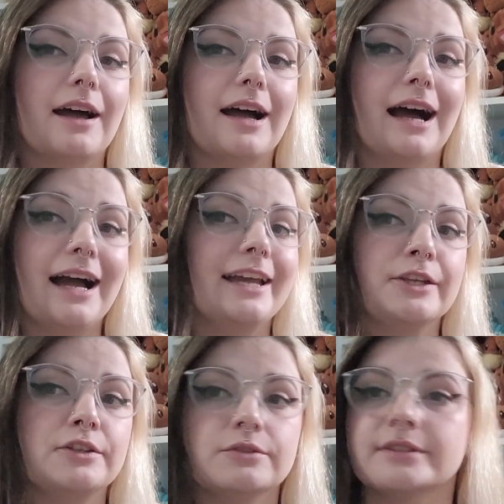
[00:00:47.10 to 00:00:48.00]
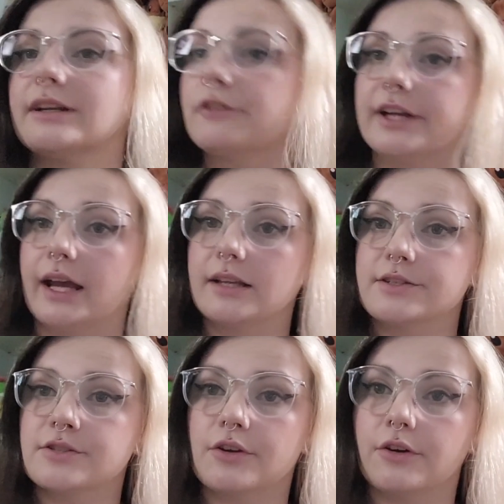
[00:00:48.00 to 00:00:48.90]
I use it every day,
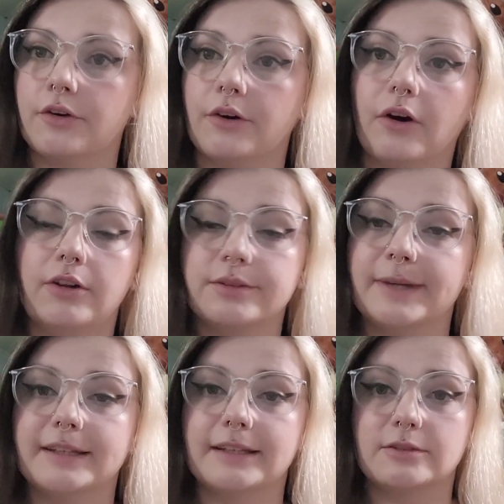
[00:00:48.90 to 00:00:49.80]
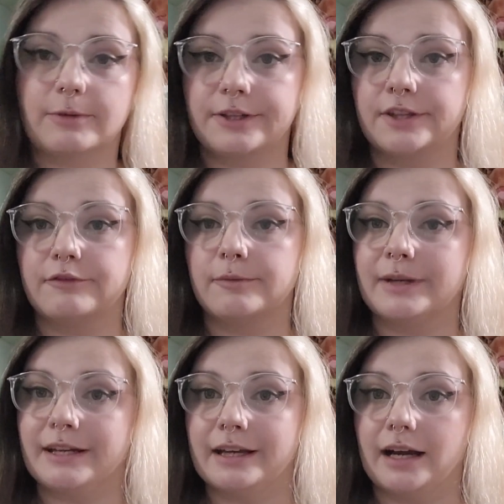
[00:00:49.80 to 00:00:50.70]
so ultimately it's worth it for
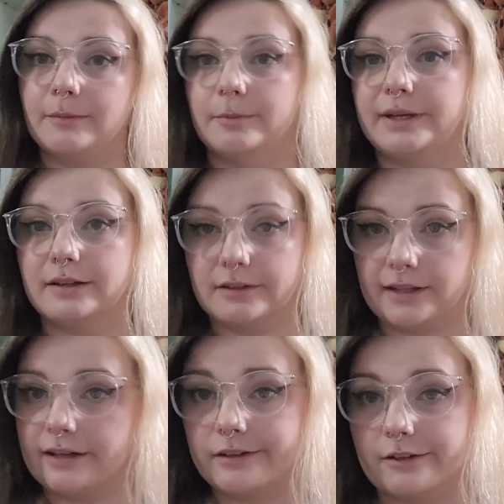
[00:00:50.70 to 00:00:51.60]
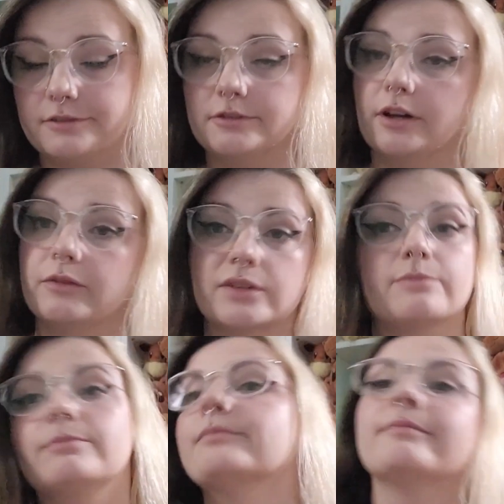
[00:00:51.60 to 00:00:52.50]
me. I'm a big collector, so I
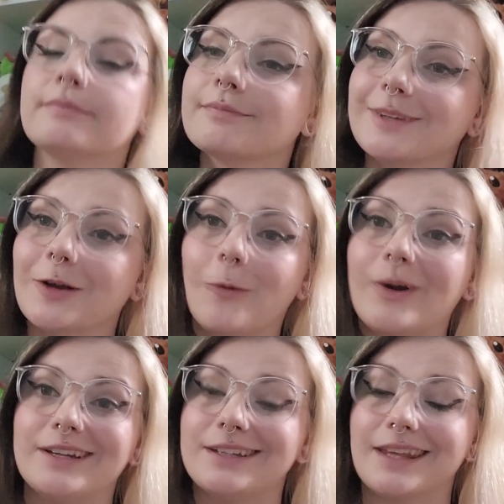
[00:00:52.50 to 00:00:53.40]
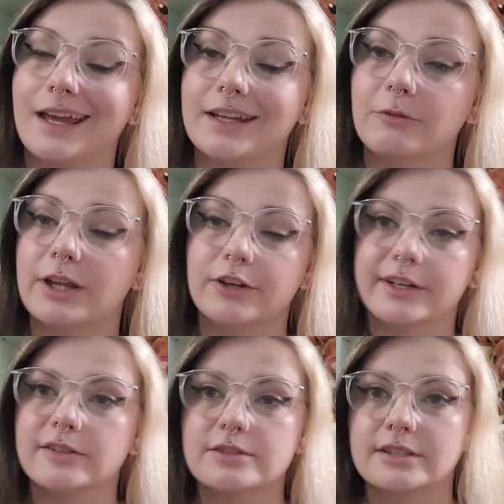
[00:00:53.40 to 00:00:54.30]
was going to get it whether
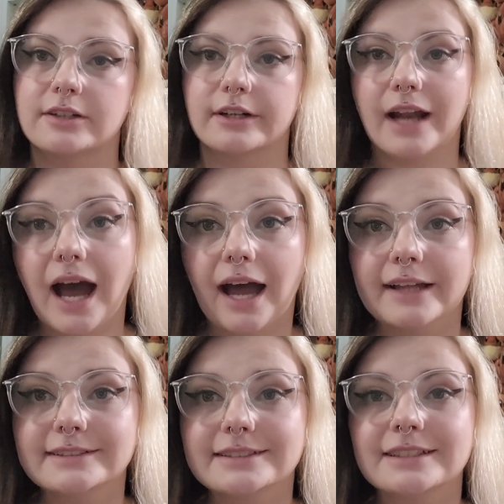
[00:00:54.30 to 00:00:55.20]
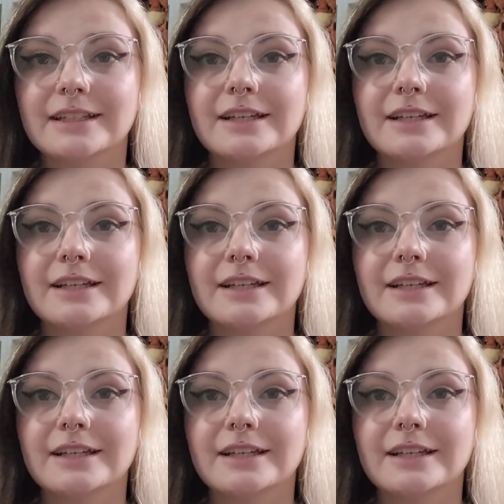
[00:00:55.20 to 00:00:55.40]
I used it or not.